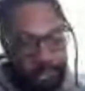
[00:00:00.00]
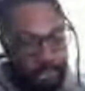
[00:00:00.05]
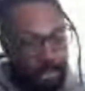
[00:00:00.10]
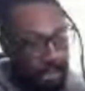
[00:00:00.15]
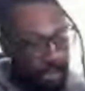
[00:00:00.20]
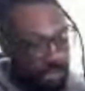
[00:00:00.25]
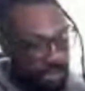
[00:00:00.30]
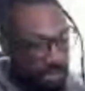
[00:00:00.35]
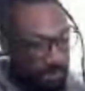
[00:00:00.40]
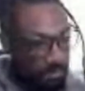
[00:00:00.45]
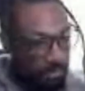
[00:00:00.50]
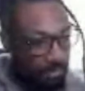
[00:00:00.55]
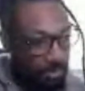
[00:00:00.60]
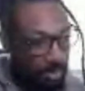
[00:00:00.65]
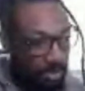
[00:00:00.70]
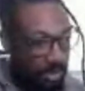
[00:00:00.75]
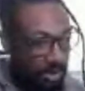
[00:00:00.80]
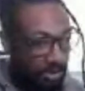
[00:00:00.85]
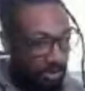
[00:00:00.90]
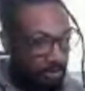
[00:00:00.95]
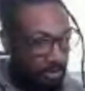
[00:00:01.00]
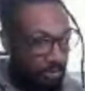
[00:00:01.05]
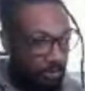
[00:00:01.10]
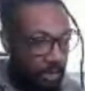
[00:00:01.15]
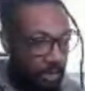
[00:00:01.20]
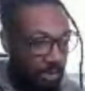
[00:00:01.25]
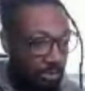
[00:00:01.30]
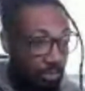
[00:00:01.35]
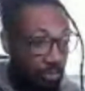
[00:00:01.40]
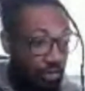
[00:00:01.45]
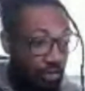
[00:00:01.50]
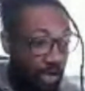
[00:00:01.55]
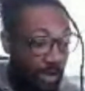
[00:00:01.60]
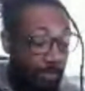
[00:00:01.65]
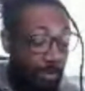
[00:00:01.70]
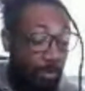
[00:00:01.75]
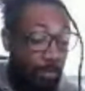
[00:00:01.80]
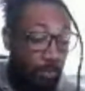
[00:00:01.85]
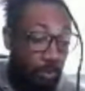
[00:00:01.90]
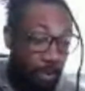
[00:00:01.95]
Last time we were here, we read through
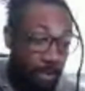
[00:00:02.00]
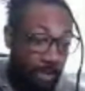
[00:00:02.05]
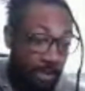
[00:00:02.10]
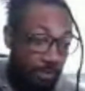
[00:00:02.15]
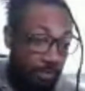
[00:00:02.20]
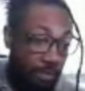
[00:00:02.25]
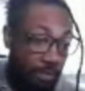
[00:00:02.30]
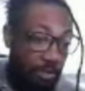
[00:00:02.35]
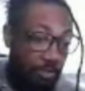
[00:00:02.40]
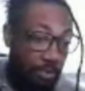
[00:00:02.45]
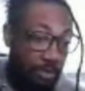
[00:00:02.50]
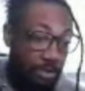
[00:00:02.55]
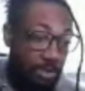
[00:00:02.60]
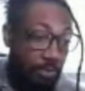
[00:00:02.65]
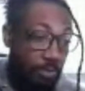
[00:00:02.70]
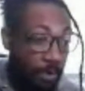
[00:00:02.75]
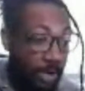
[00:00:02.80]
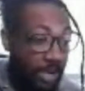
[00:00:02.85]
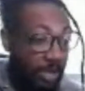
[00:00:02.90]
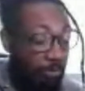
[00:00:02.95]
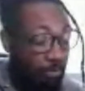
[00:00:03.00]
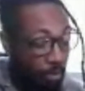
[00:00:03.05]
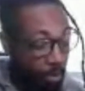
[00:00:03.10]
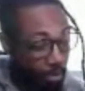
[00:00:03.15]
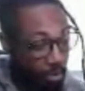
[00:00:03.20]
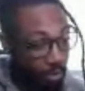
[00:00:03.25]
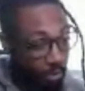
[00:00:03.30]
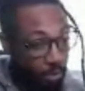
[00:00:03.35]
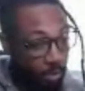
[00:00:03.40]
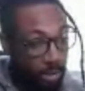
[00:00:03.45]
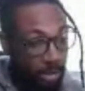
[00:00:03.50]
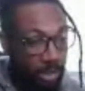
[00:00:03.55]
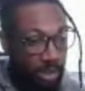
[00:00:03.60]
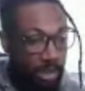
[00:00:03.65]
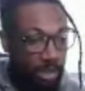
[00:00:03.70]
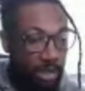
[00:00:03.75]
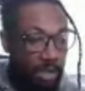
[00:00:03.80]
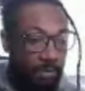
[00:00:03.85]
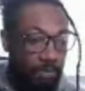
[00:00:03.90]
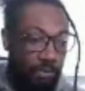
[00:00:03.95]
chapter one, which was the white worker.
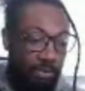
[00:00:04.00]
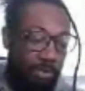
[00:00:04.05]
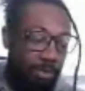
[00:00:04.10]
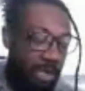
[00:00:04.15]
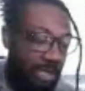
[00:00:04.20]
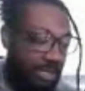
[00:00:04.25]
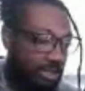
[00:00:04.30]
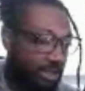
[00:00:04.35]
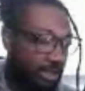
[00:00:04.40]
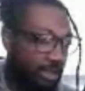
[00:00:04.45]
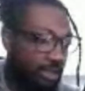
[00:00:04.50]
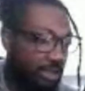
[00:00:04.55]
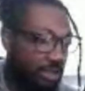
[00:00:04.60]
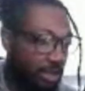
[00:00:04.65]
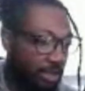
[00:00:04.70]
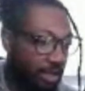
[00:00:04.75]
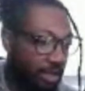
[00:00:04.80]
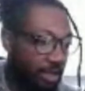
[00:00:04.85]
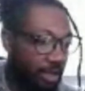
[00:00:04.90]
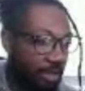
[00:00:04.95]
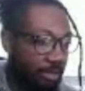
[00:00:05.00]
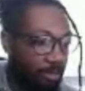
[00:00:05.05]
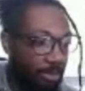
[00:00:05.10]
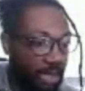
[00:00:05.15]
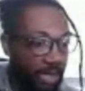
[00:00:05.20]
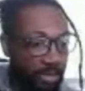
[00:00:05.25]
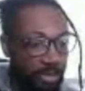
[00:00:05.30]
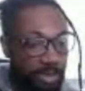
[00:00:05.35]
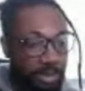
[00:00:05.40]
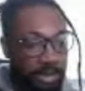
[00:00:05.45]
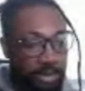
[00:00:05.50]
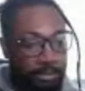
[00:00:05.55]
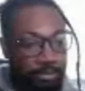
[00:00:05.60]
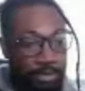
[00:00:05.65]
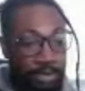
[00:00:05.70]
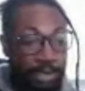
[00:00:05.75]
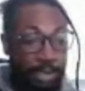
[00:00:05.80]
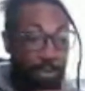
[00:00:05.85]
We were basically talking about the